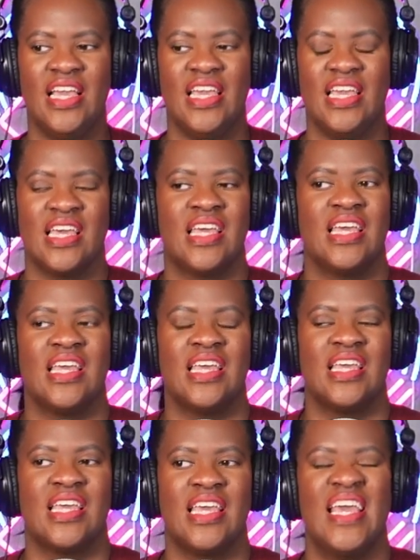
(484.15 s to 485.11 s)

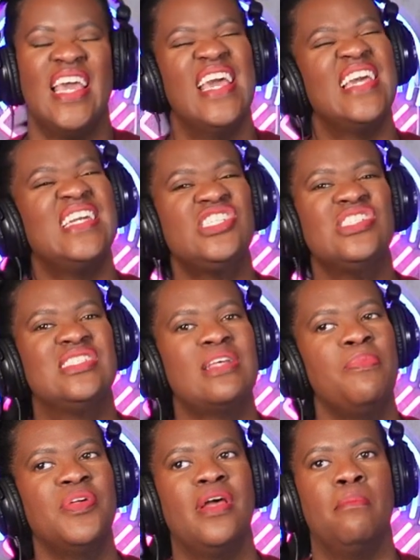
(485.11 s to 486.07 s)
it's just
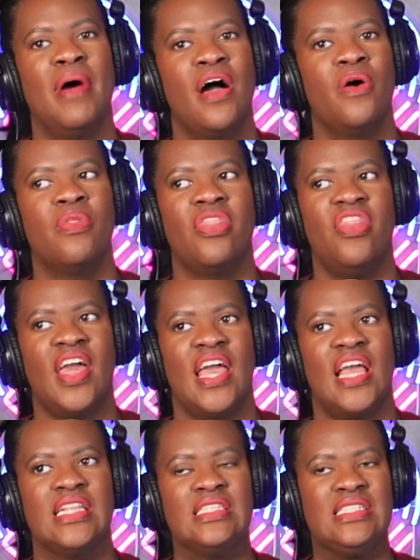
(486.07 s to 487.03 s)
something about
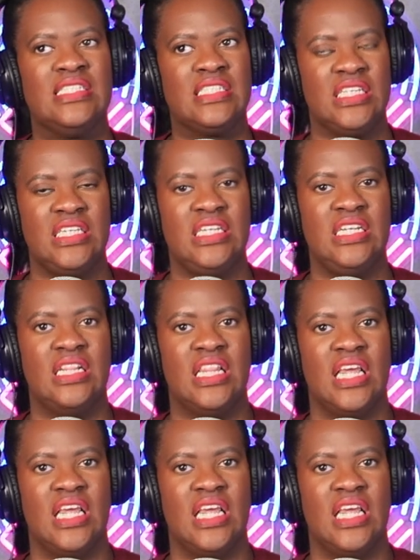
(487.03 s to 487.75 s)
that scene,